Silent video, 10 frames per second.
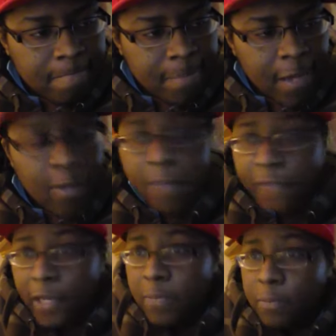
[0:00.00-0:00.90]
I go on
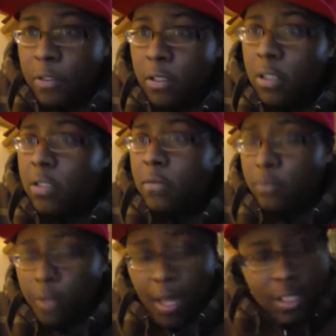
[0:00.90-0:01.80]
Facebook,
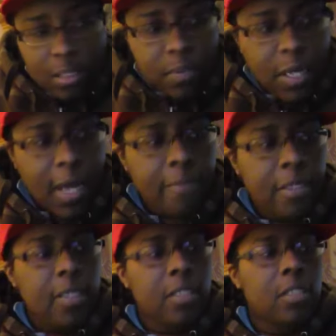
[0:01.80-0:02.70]
reply to some
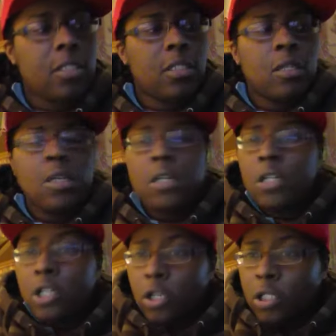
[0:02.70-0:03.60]
comments, and
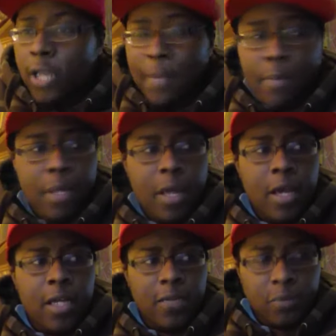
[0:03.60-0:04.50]
you know, check my
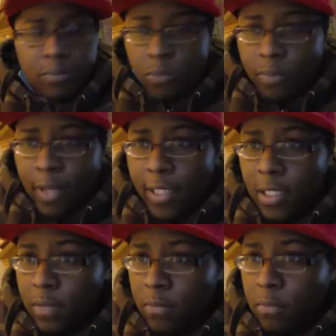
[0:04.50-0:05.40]
blog and re- reply to
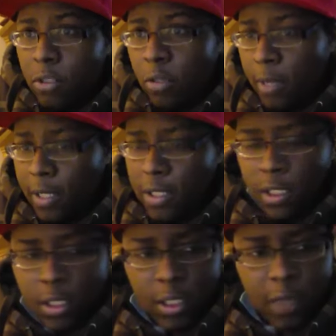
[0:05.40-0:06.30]
some you know
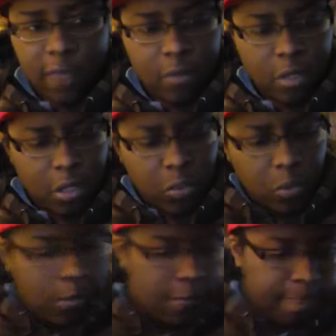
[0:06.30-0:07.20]
messages and stuff on there as
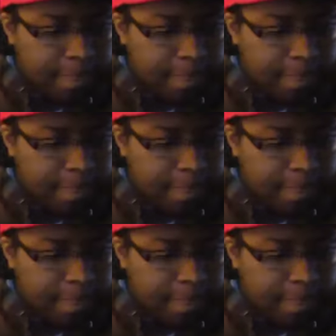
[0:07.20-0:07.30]
well.